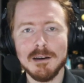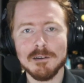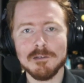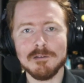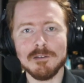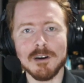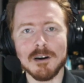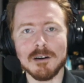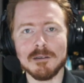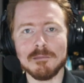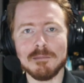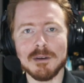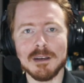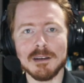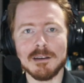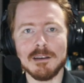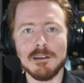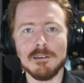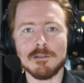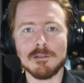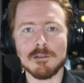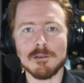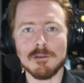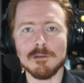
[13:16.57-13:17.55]
John
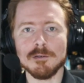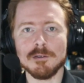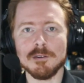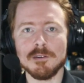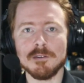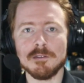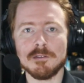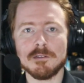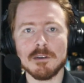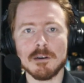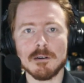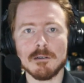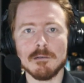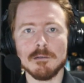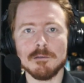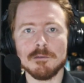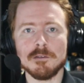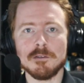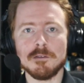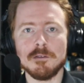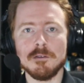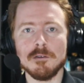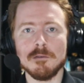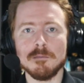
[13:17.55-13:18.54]
Behnke sold his Tunnels
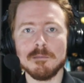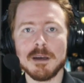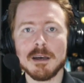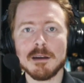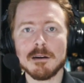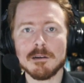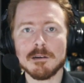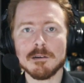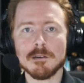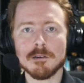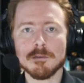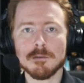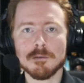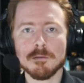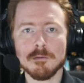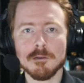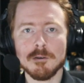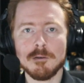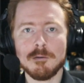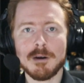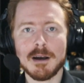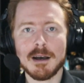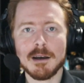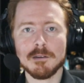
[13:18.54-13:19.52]
of Doom editor
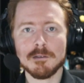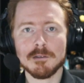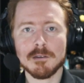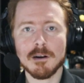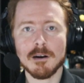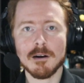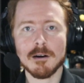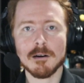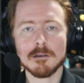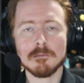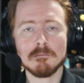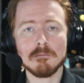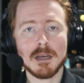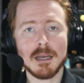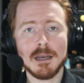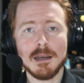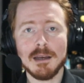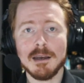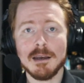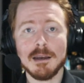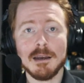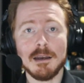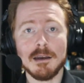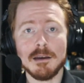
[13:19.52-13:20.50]
through Asgard,
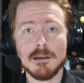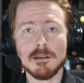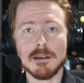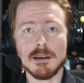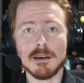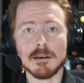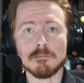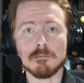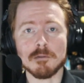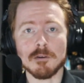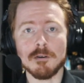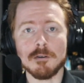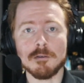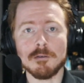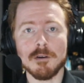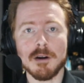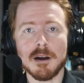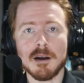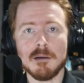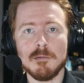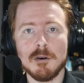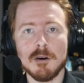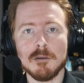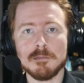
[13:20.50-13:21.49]
and that
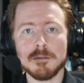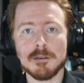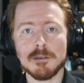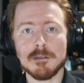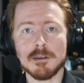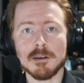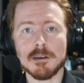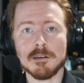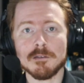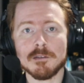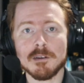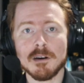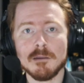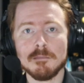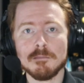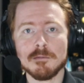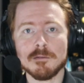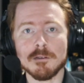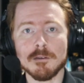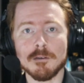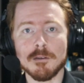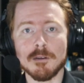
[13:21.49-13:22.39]
program opened things up so